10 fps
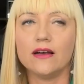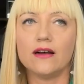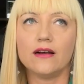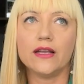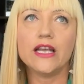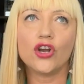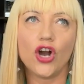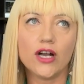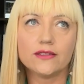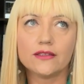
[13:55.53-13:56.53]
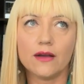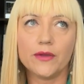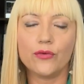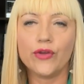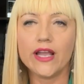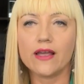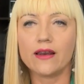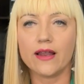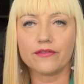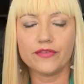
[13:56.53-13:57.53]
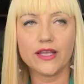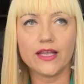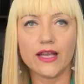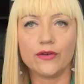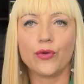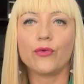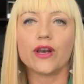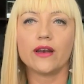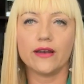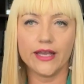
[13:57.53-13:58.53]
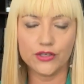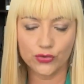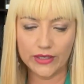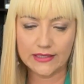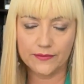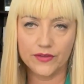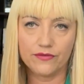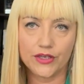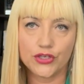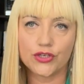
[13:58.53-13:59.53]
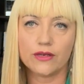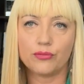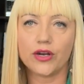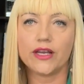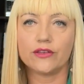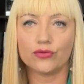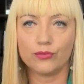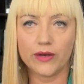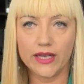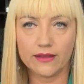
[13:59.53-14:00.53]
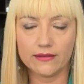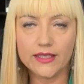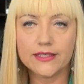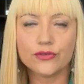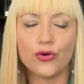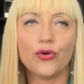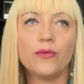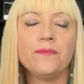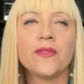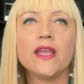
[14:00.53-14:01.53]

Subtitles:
It cost, we had an RV and we were in an HOA subdivision prior to buying this home.